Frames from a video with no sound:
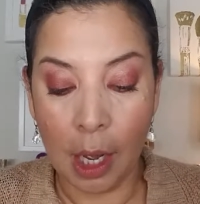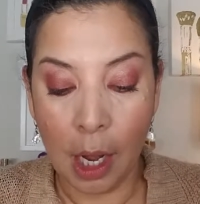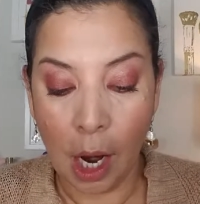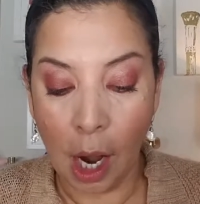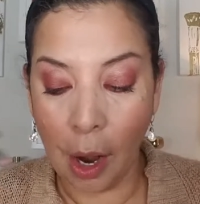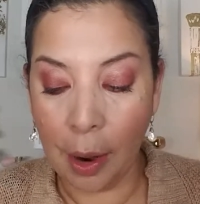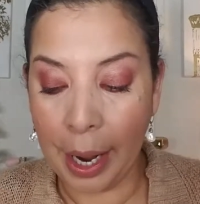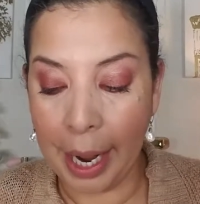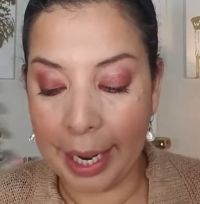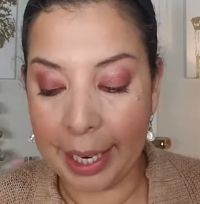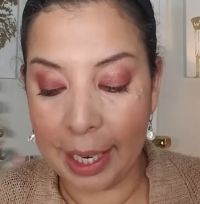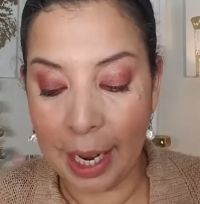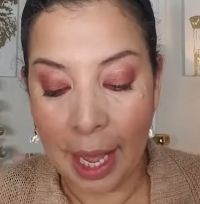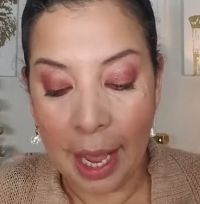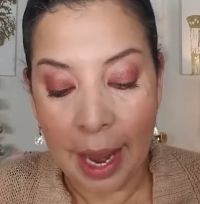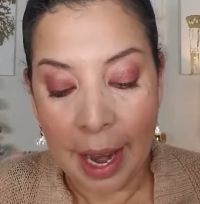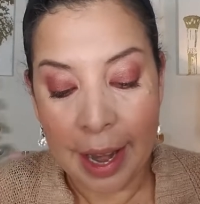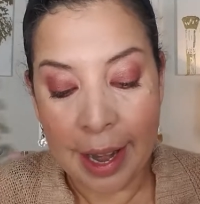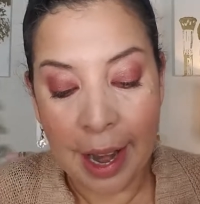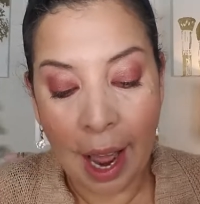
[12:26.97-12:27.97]
All right,
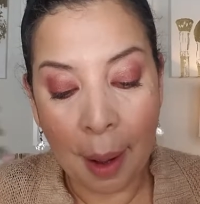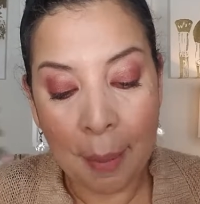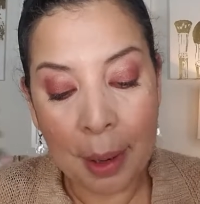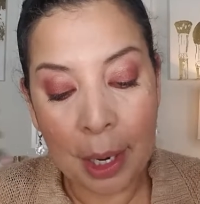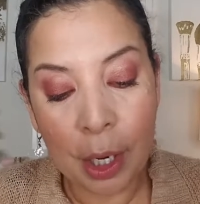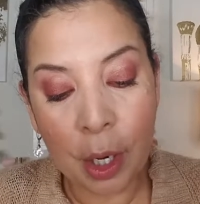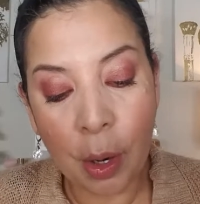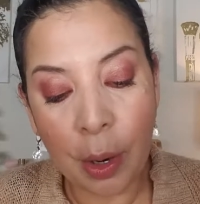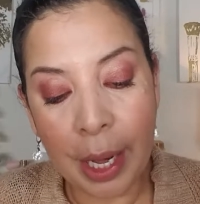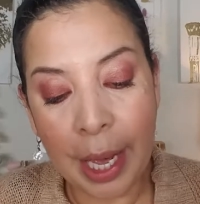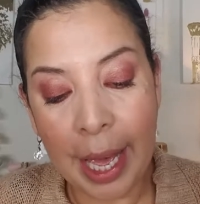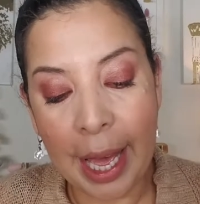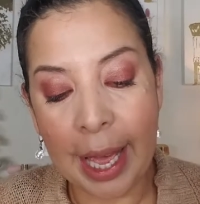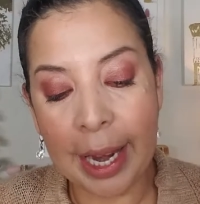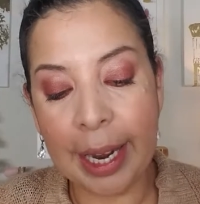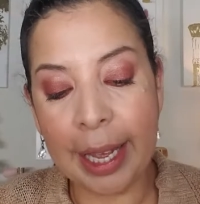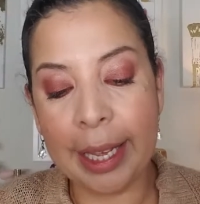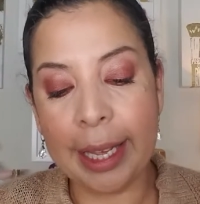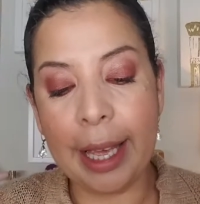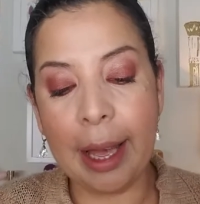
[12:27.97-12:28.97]
now I'm going to go ahead
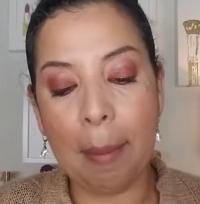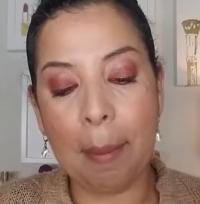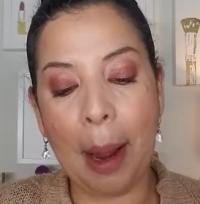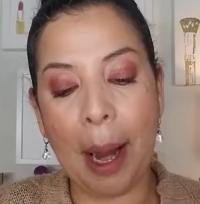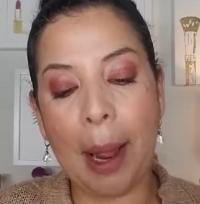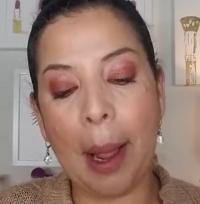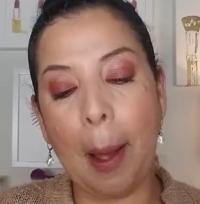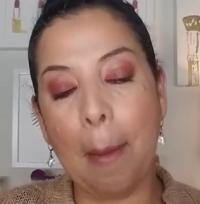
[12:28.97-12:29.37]
and get my